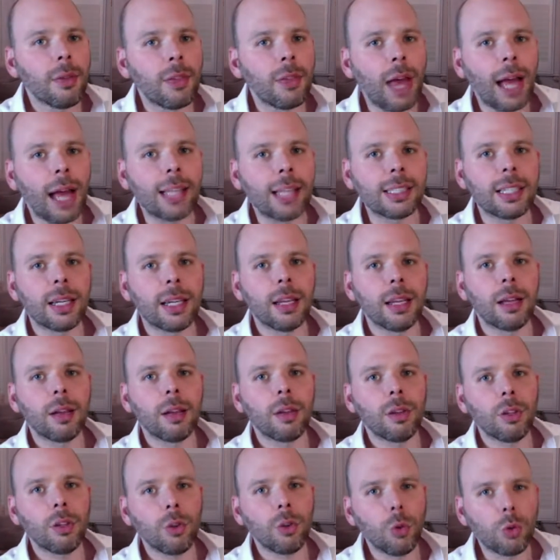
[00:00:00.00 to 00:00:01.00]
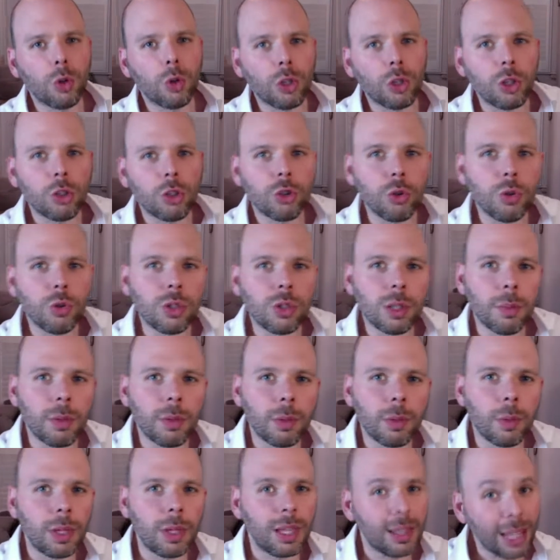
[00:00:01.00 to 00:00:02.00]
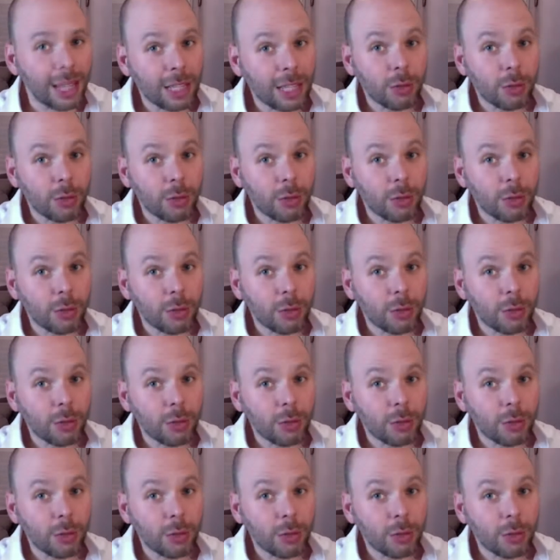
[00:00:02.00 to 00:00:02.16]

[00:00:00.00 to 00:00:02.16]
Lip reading: that you're going to do something with it.